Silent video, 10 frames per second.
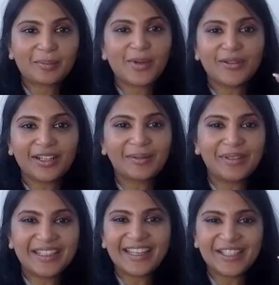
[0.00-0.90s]
my
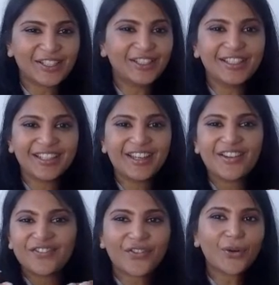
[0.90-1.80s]
recommendation
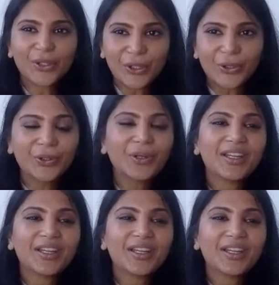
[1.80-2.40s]
for you,